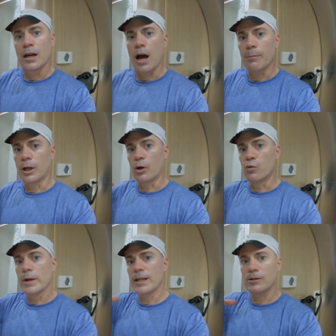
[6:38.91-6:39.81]
I'm going to
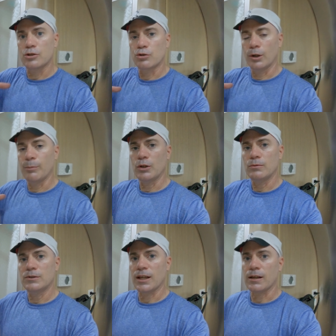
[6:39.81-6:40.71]

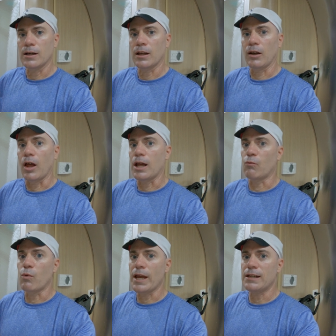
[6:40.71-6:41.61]
redistribute, take a lot of
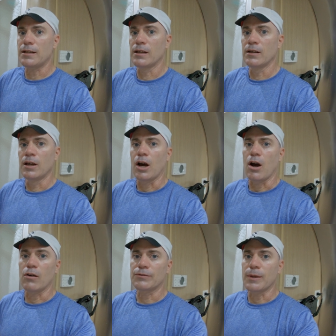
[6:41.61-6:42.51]
weight
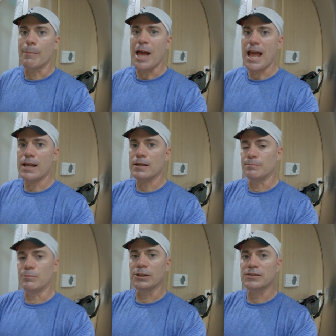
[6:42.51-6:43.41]
off the back
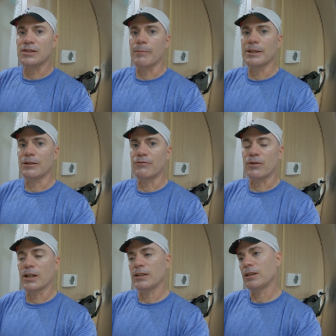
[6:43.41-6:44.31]
and put some in the
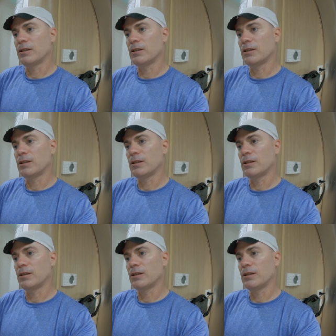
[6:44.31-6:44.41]
front,